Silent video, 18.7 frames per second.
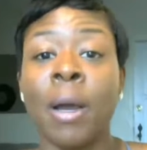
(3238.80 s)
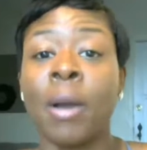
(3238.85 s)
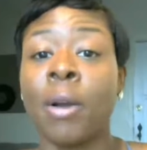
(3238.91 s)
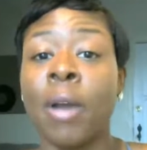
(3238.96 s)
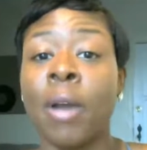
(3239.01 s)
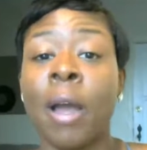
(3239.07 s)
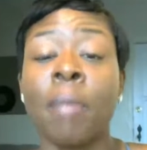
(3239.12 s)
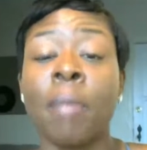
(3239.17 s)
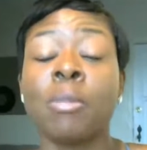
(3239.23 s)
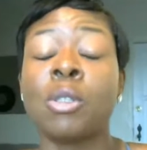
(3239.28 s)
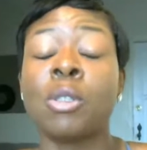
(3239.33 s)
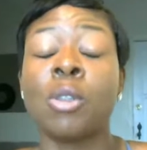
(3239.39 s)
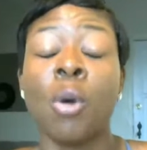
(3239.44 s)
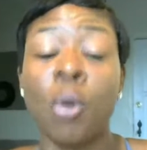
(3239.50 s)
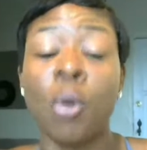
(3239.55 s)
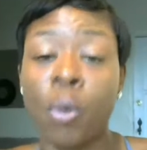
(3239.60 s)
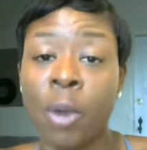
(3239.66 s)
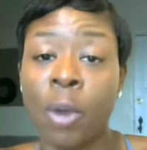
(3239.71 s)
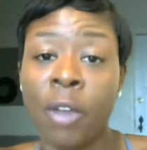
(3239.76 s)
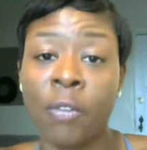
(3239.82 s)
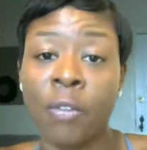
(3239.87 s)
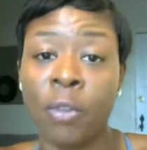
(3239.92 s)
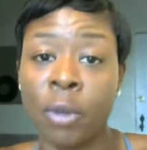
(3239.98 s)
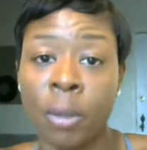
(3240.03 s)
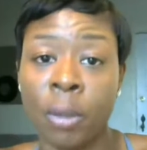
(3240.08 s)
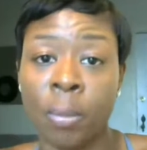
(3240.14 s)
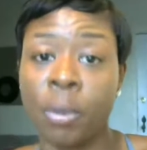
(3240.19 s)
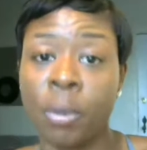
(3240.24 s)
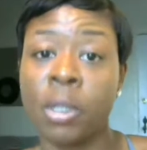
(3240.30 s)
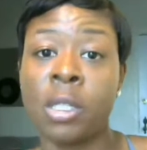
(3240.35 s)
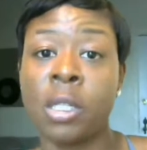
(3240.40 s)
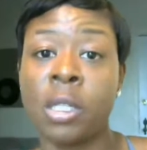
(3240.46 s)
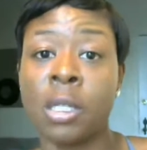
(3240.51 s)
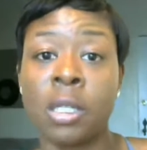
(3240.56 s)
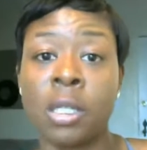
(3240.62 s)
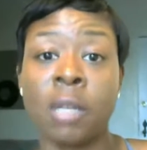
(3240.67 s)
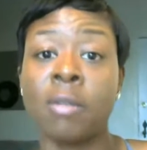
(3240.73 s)
I'm so grateful and
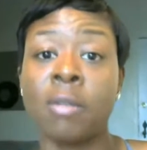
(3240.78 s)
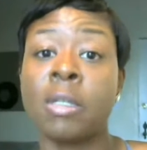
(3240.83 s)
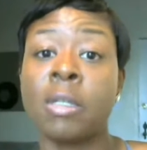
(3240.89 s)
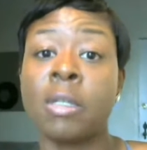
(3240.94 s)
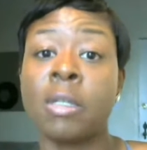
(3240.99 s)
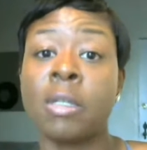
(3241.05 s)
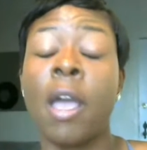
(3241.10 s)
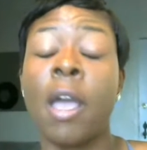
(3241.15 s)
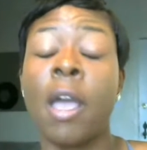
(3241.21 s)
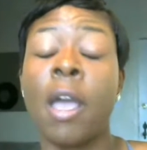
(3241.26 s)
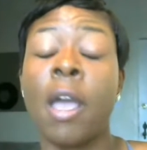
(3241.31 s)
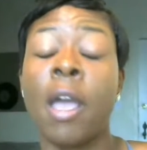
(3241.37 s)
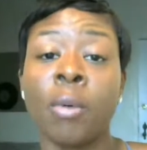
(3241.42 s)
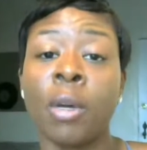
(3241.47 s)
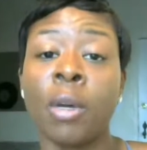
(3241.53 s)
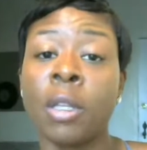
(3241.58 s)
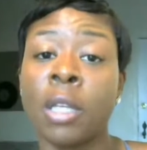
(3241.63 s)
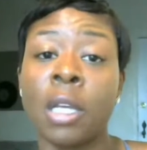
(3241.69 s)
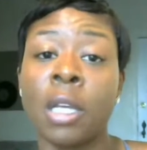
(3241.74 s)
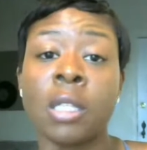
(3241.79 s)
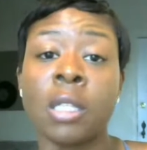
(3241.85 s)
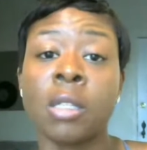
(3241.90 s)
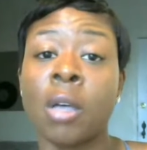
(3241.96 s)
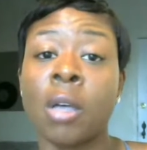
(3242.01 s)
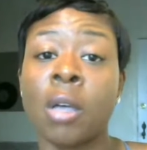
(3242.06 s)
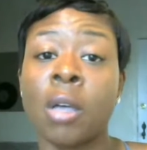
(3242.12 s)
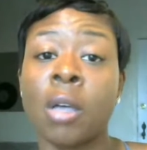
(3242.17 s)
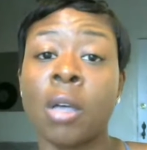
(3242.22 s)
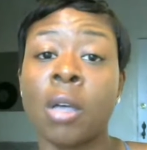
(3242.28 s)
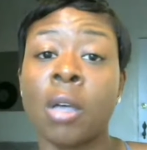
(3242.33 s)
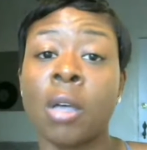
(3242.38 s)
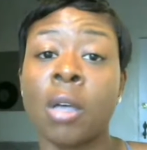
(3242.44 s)
appreciative to everyone that's on my email